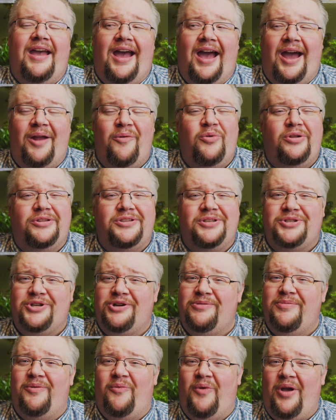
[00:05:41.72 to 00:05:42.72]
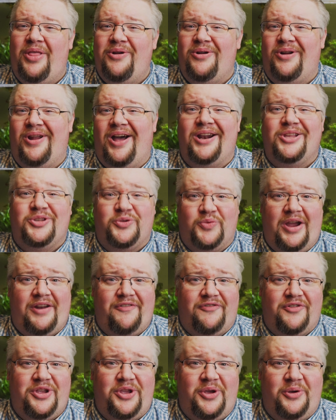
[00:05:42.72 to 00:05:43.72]
and we'll determine whether or not it's right
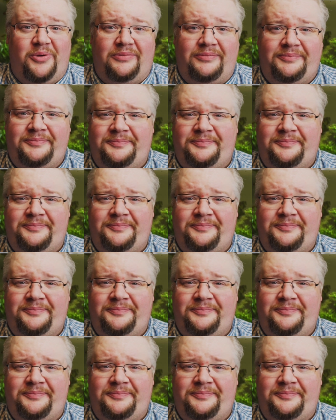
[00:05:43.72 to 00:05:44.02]
for you.